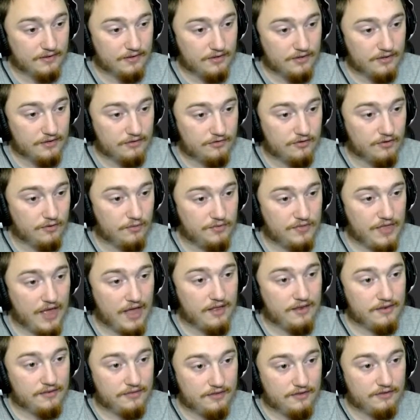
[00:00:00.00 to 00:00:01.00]
So
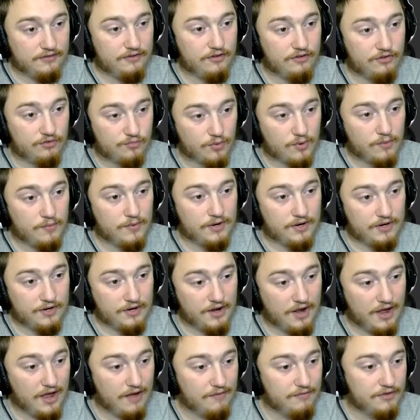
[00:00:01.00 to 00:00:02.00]
this is where we're going
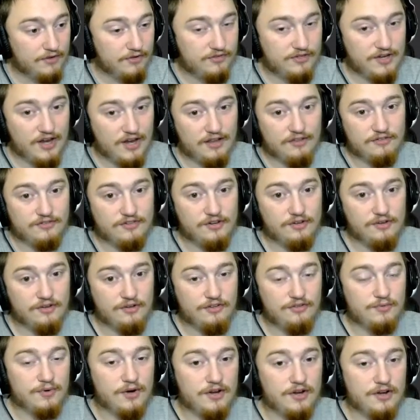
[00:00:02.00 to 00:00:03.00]
to have the standstill,
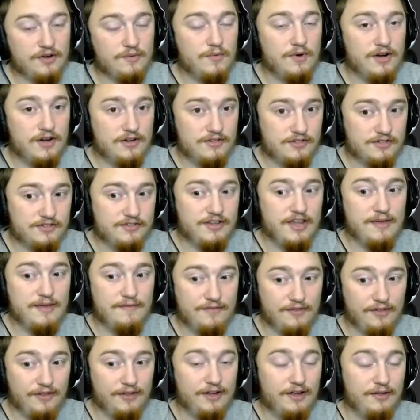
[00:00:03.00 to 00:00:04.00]
is we're going to want to just keep
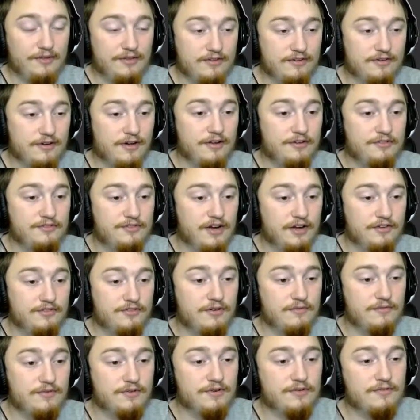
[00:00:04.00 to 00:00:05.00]
filling out these contracts
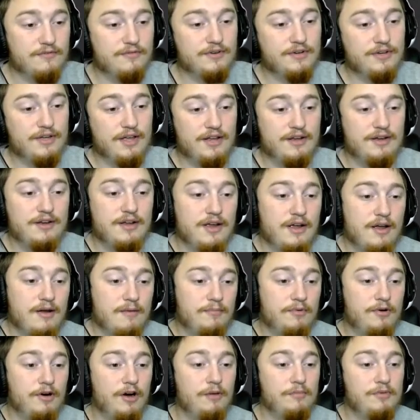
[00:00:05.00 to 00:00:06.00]
over and over again,
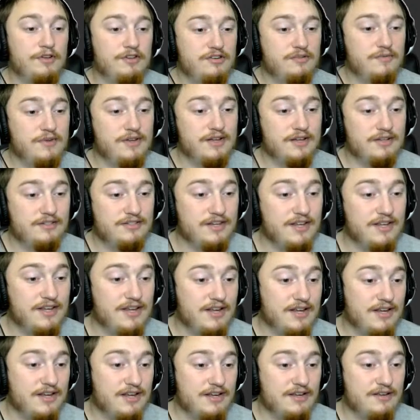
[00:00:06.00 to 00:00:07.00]
probably until we get to
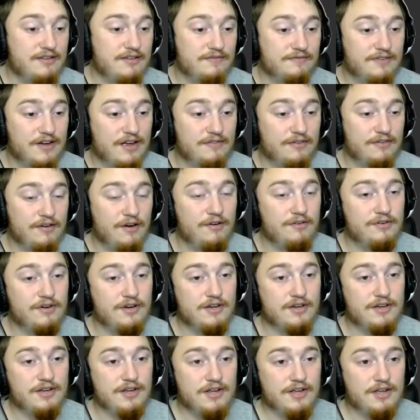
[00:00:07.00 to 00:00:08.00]

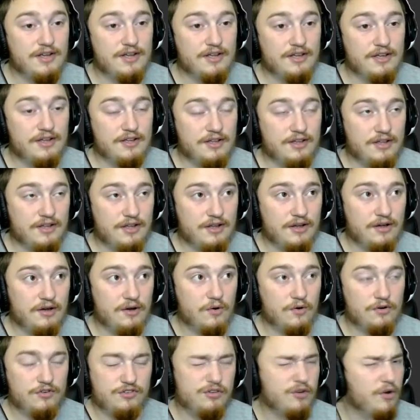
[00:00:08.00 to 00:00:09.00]
E500
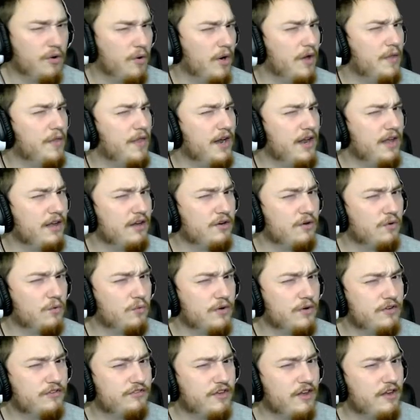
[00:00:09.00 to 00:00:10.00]
or so, and then I'm going to
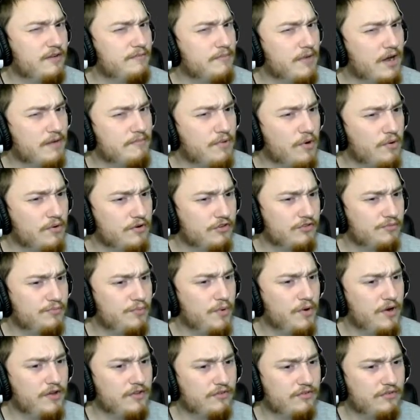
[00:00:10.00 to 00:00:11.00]
reset my bonus
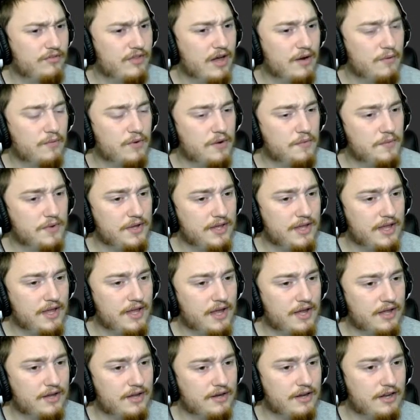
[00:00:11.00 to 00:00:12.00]
points, that way we
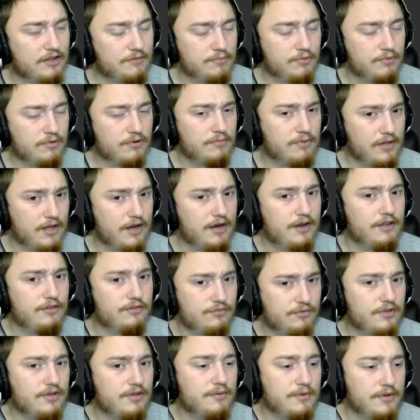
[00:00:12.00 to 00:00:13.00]
can explore planets
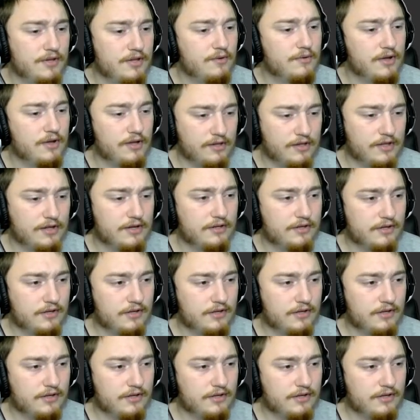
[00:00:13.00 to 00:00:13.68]
really, really quickly.